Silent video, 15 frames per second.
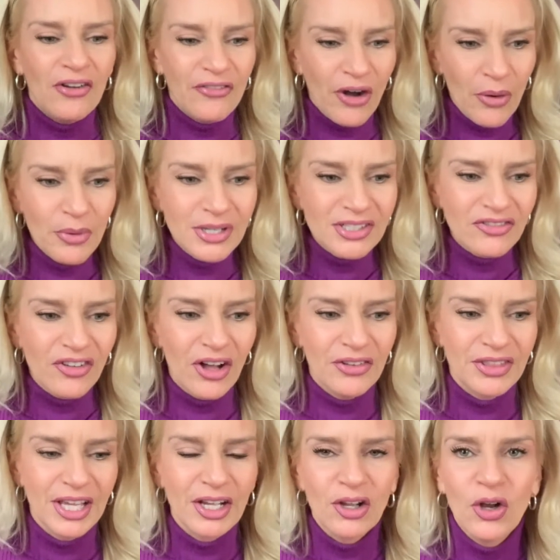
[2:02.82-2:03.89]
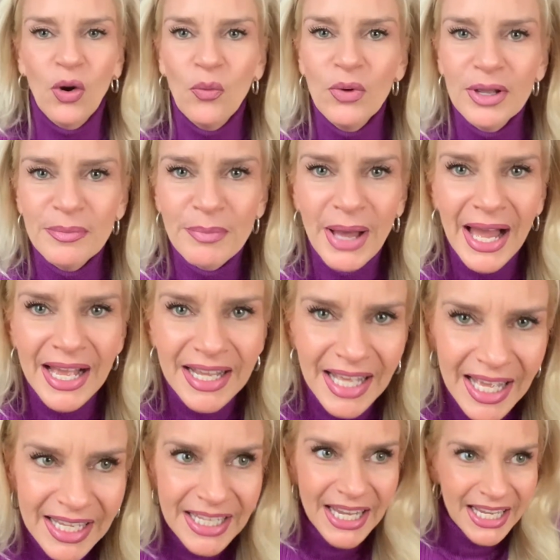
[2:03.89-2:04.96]
always felt that going back
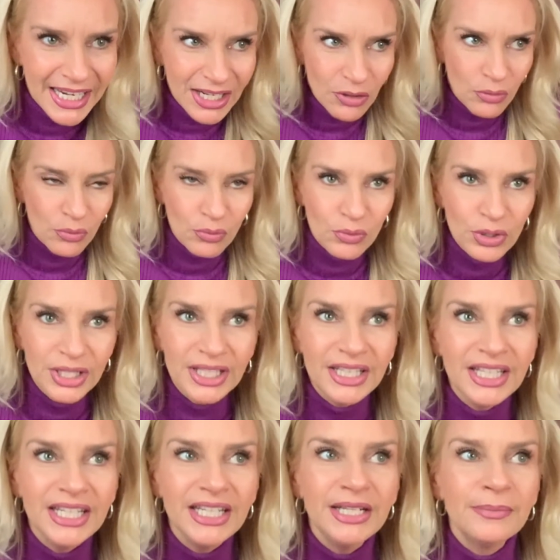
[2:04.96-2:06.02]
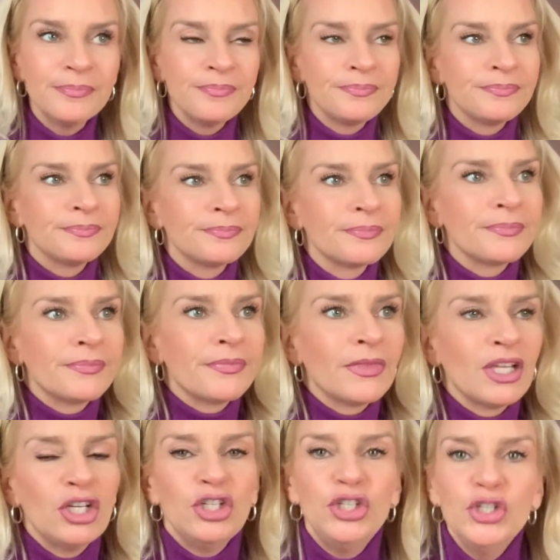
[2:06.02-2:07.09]
and getting a really
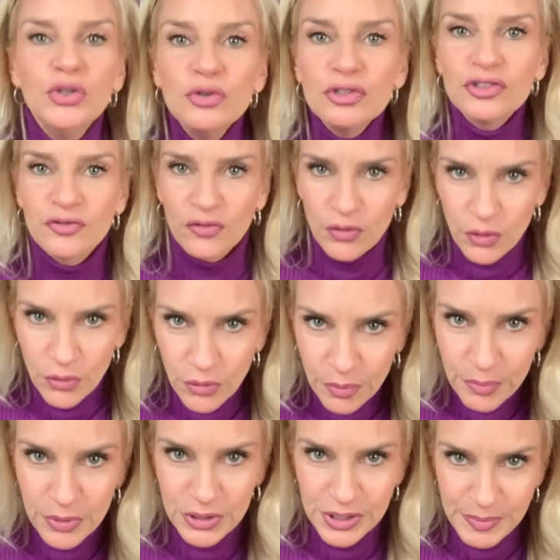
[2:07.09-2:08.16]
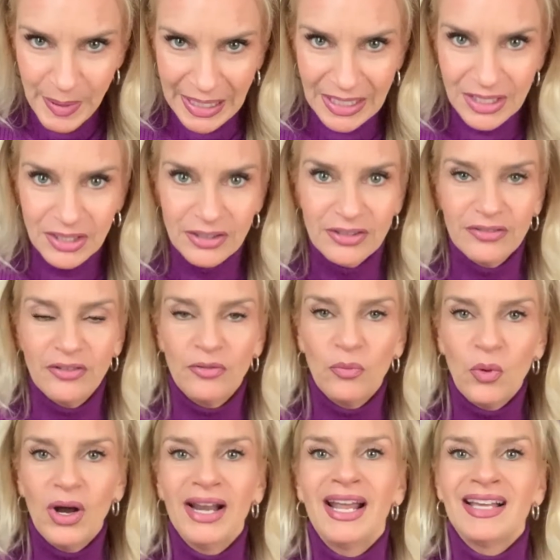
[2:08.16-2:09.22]
useful perspective of
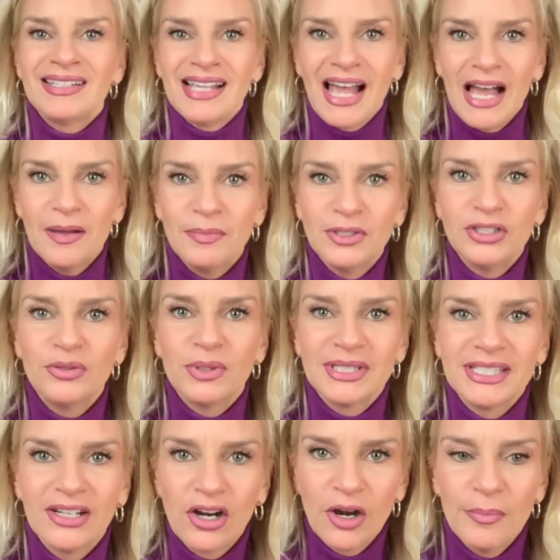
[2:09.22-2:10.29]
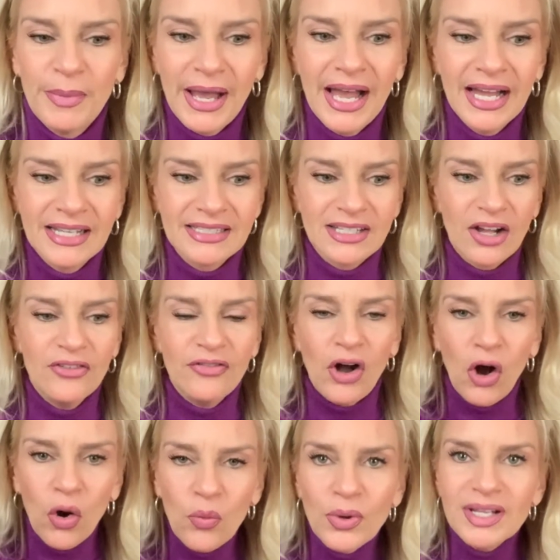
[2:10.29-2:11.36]
what has happened to us in our past, I've
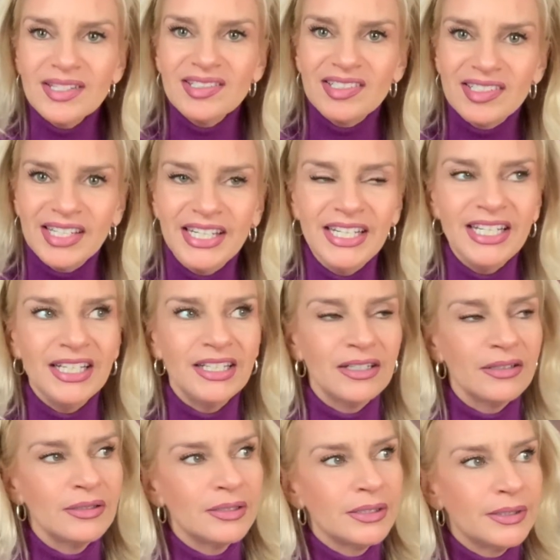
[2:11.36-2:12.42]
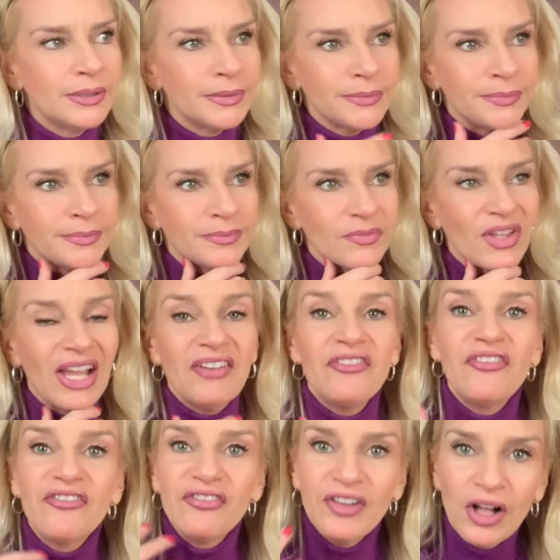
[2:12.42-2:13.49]
always seen and
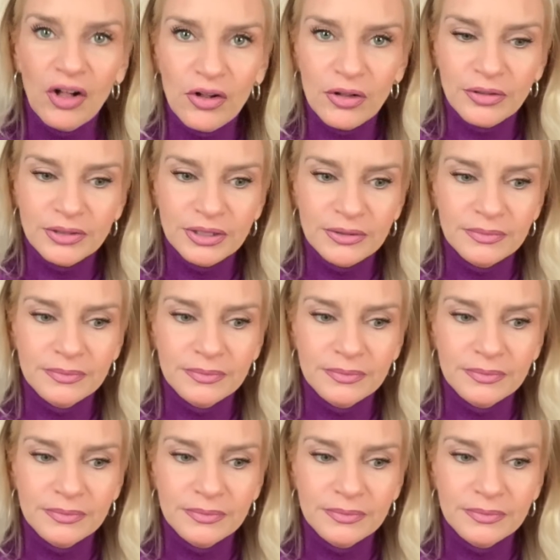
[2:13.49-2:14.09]
felt